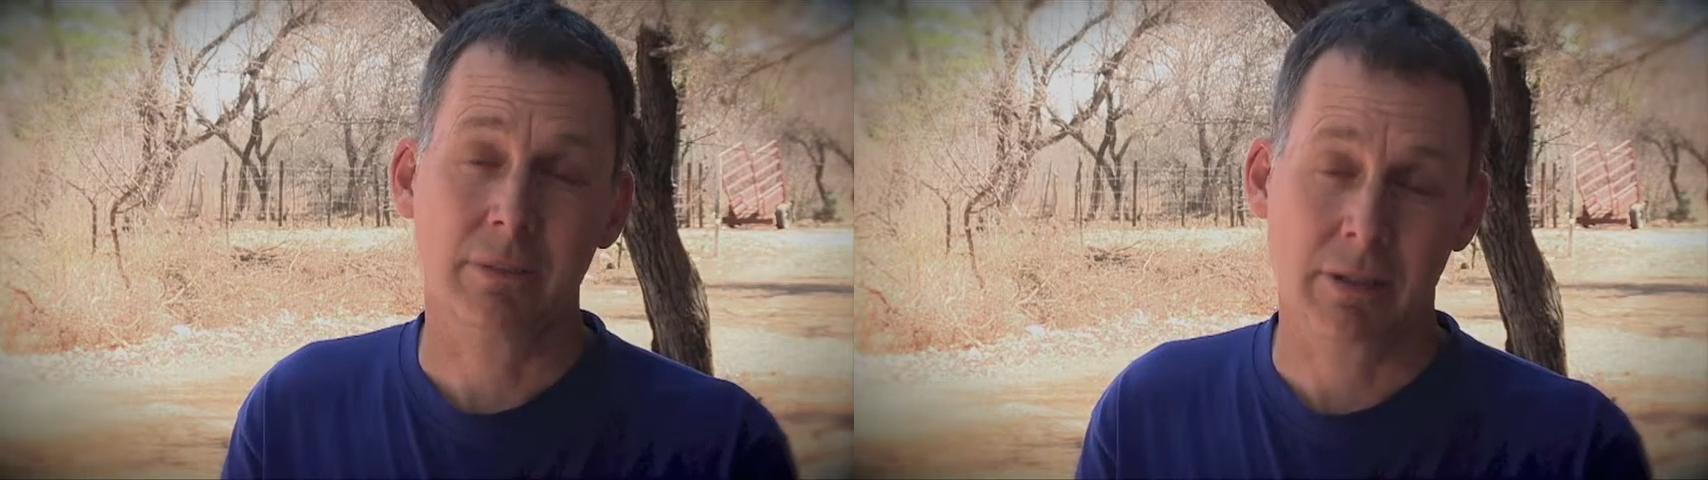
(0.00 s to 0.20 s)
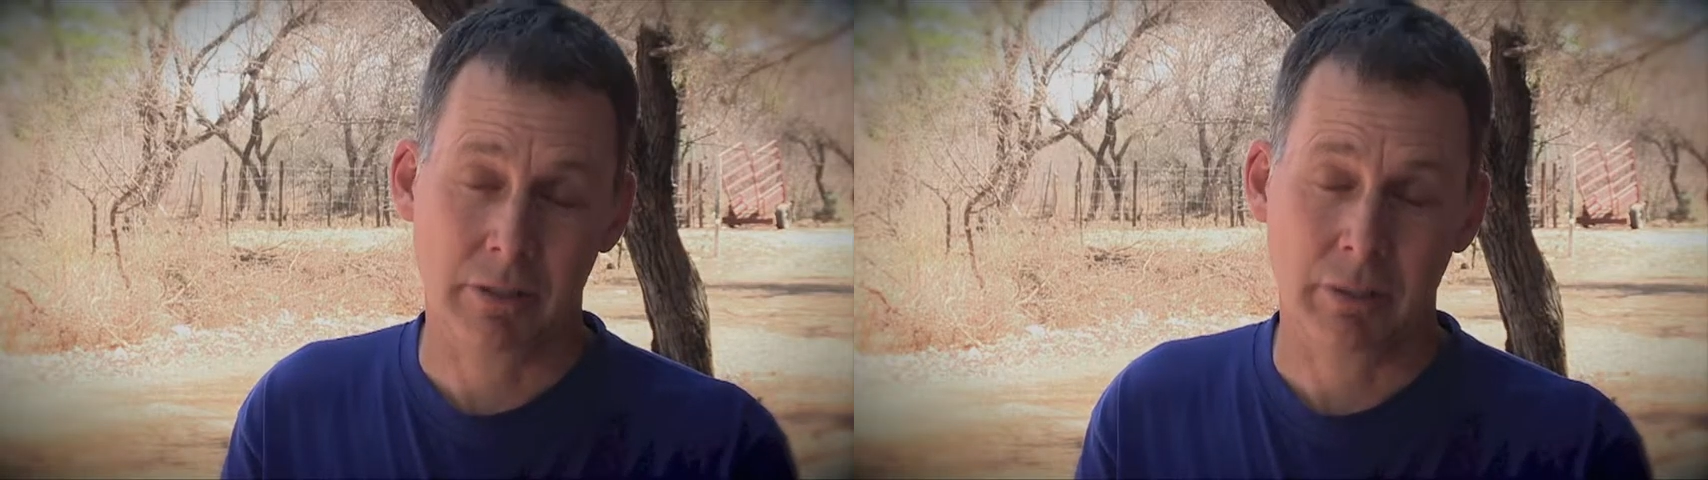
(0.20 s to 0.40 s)

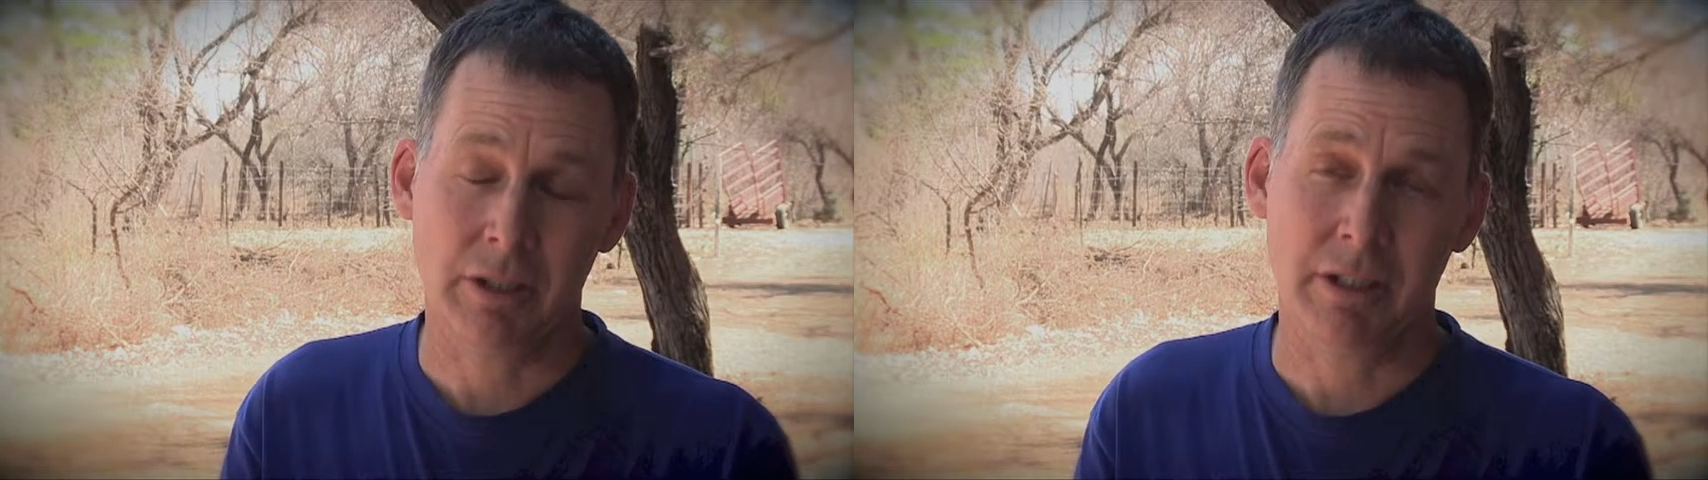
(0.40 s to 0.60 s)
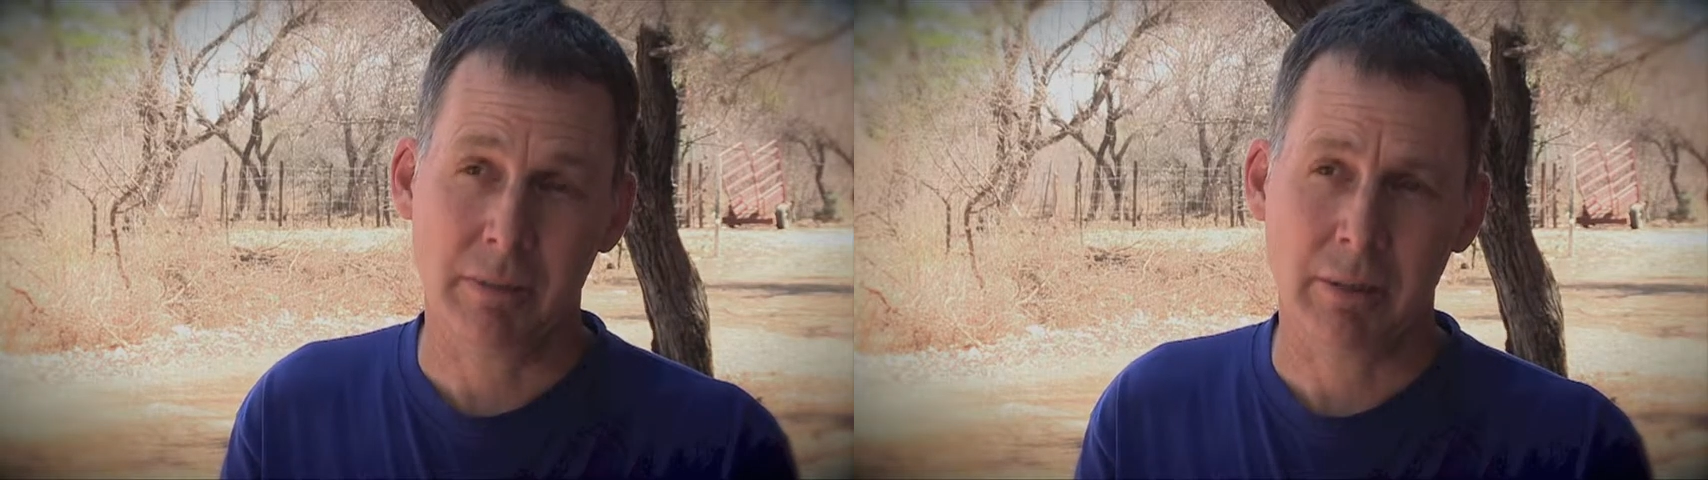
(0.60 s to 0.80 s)
some of the
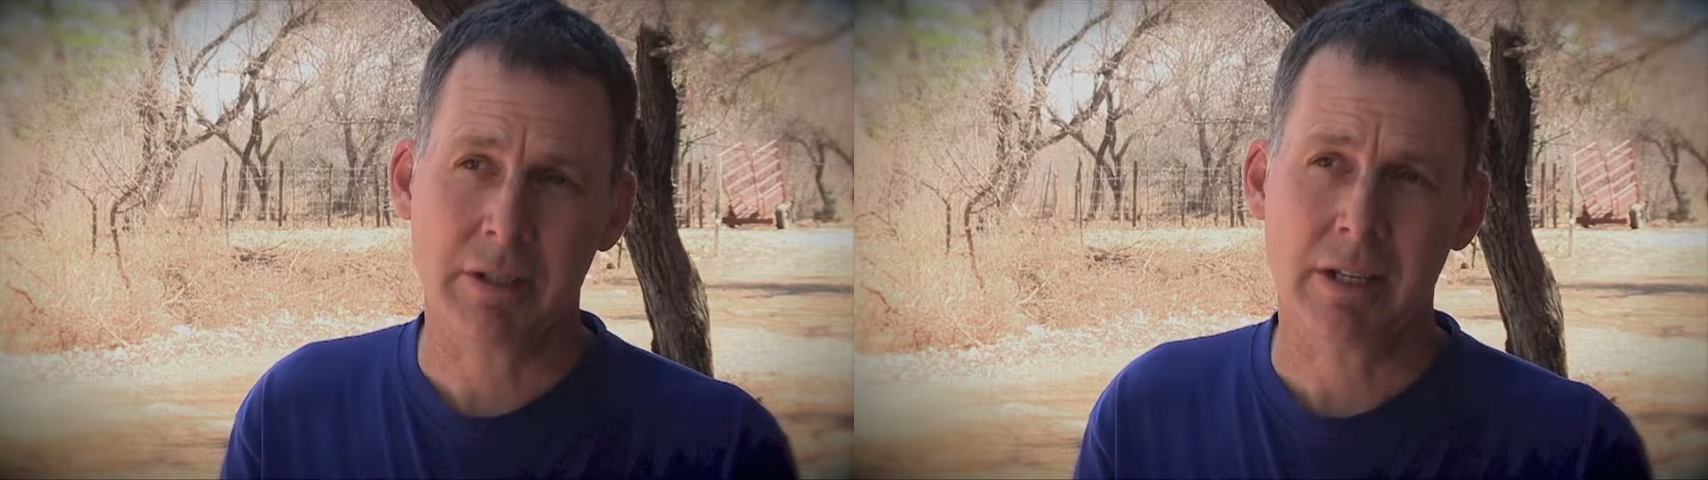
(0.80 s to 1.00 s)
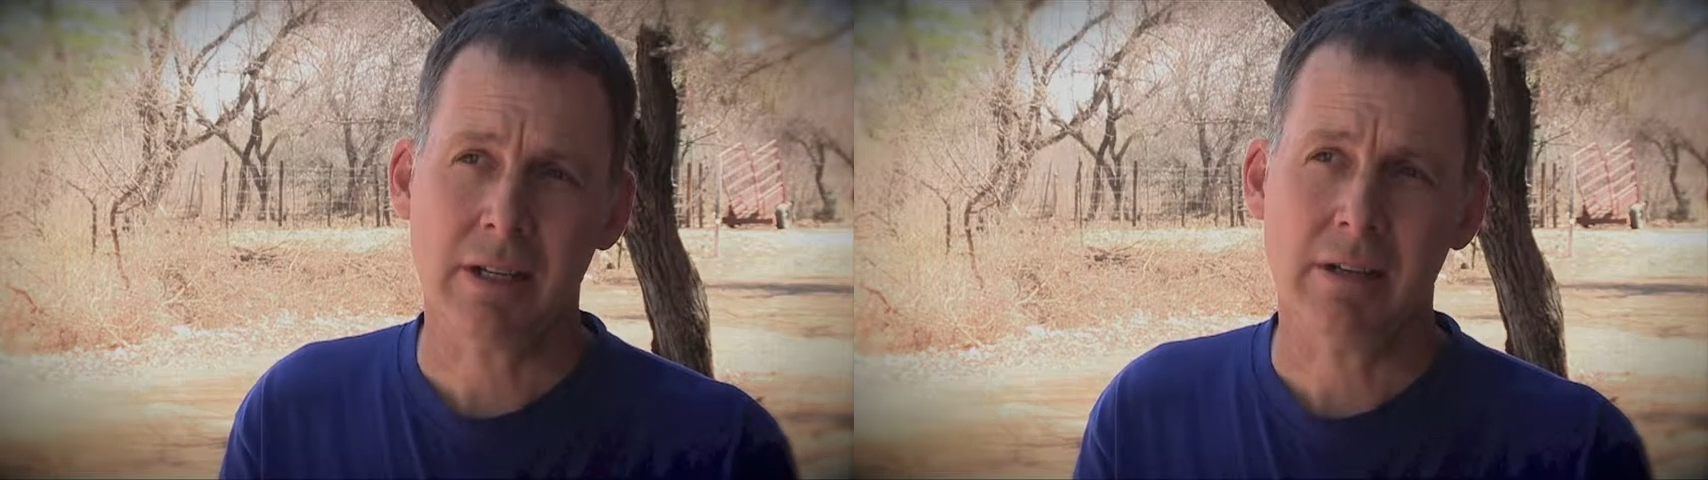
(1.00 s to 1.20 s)
community
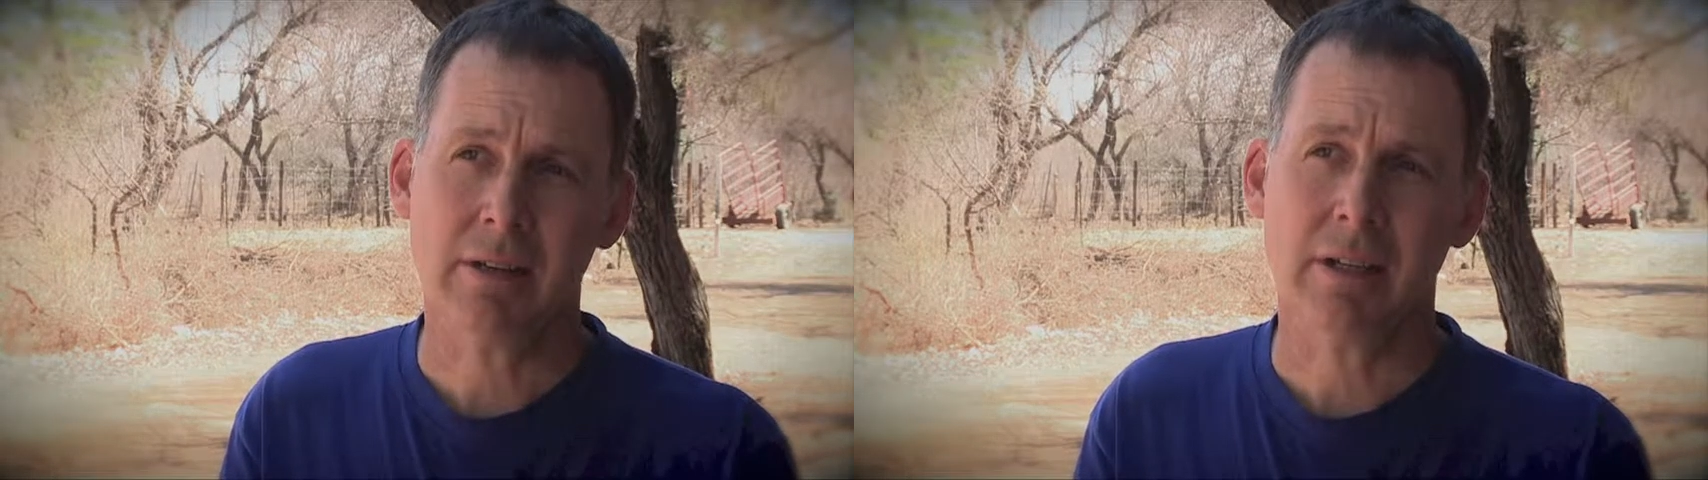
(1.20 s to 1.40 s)
members here,